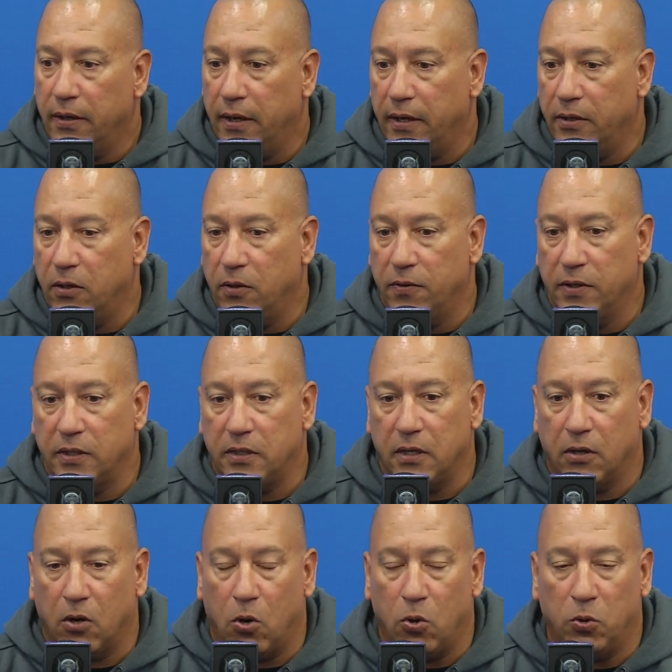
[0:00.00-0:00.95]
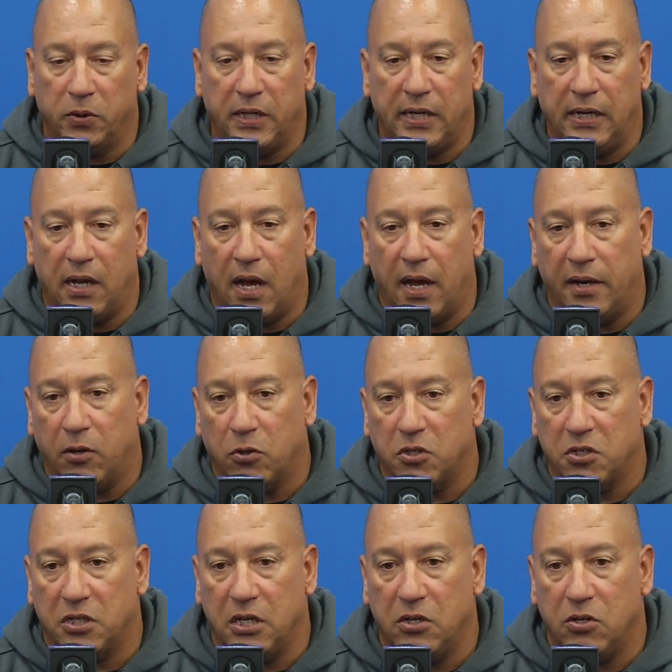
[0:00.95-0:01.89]
I know that their whole D-line
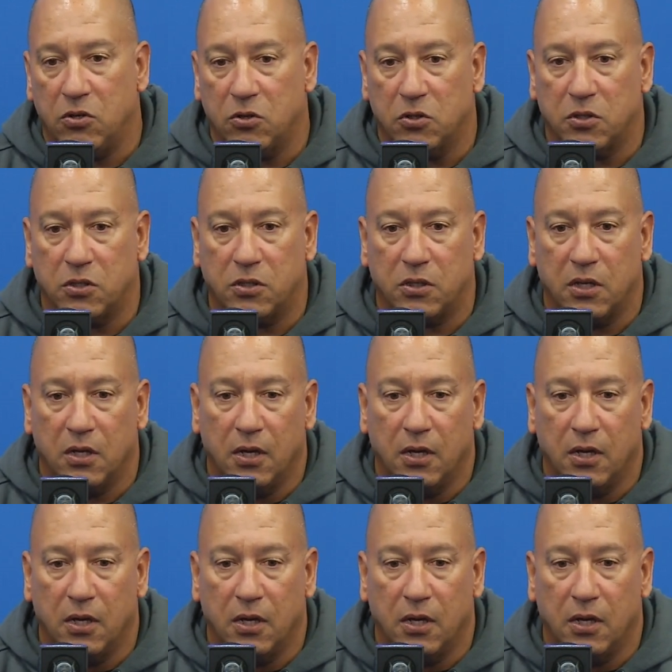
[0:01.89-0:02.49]
are seniors.